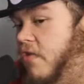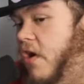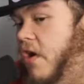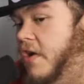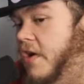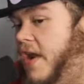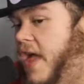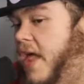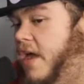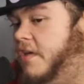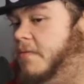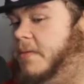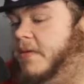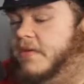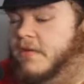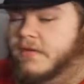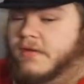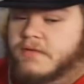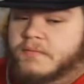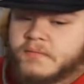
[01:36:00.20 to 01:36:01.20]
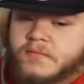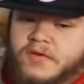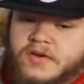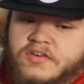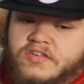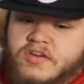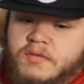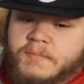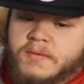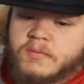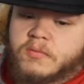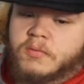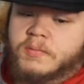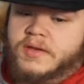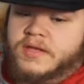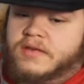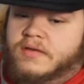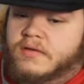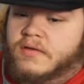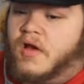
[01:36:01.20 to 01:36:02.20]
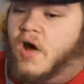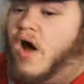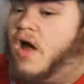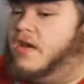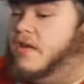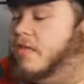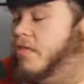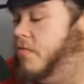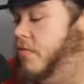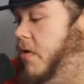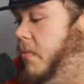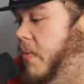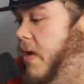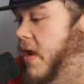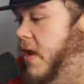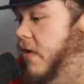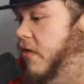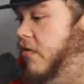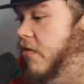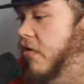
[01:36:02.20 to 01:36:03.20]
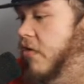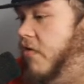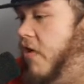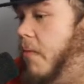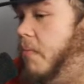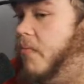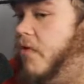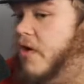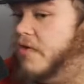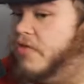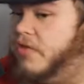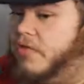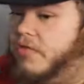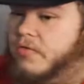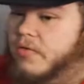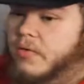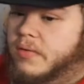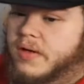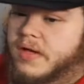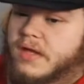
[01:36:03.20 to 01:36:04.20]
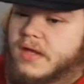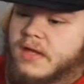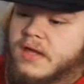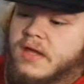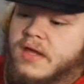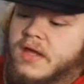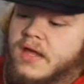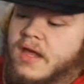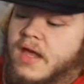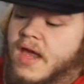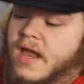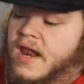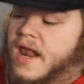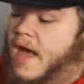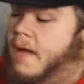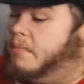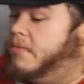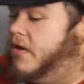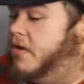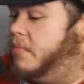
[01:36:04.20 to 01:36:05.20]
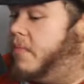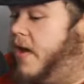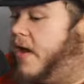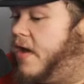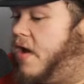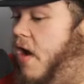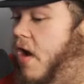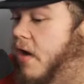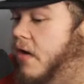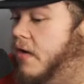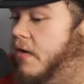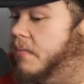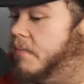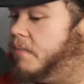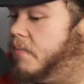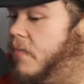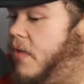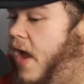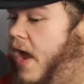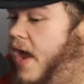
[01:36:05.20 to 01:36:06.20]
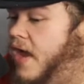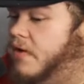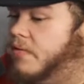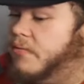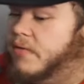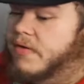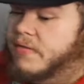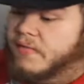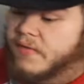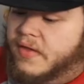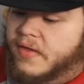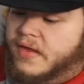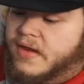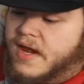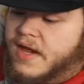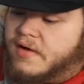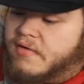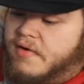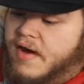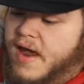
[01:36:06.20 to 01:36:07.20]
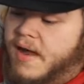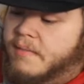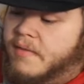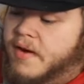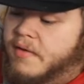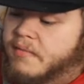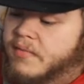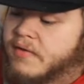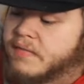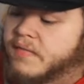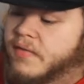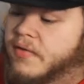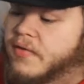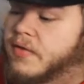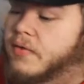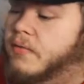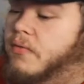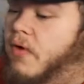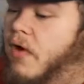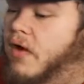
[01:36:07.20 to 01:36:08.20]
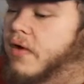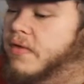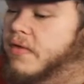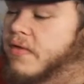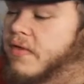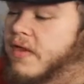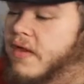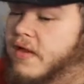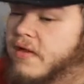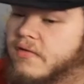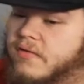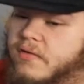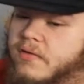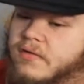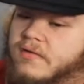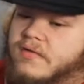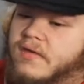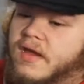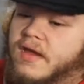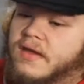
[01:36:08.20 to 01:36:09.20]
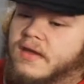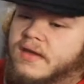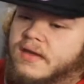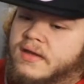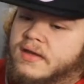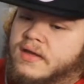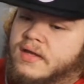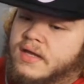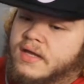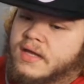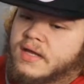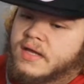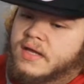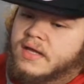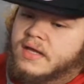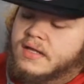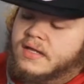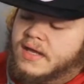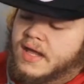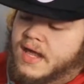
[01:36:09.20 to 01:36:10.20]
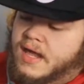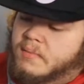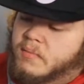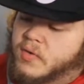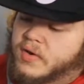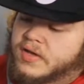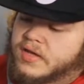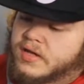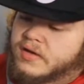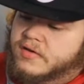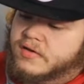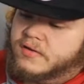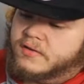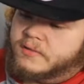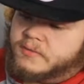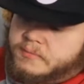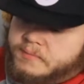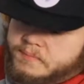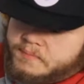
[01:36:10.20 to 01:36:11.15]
$100 because like free shipping will be gone in 3 minutes. So I'm rushing through it. It emptied my cart. I had to refill it, and I refilled the wrong thing. So it's like, damn, what do you do?